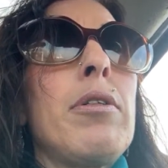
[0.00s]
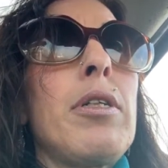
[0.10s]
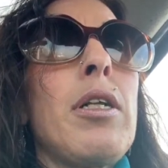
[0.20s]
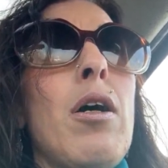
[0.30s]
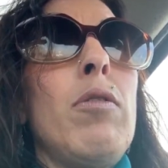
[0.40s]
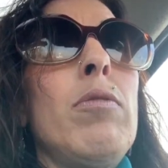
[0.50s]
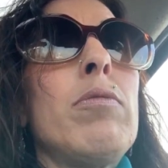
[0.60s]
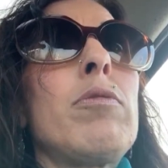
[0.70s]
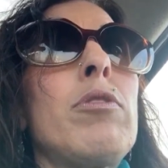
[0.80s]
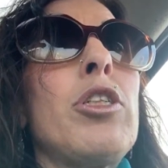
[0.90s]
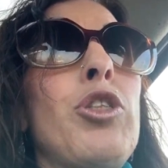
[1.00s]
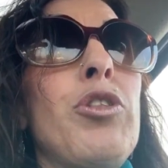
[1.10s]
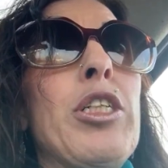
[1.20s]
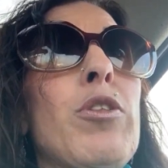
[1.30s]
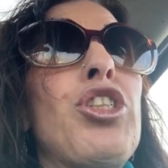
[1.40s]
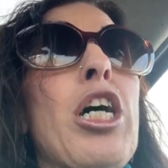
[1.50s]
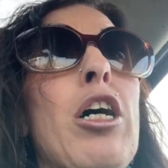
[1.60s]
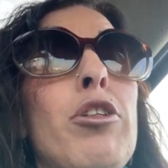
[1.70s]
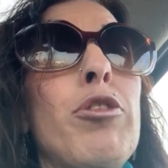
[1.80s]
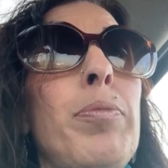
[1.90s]
you know, did you deal with
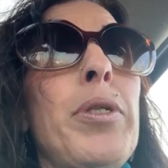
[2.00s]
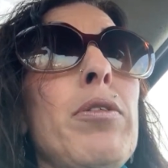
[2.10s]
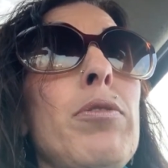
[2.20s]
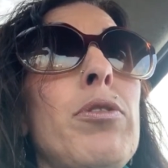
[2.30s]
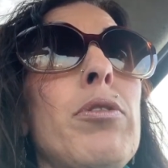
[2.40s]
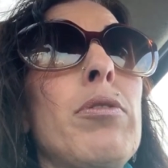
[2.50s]
childhood abuse?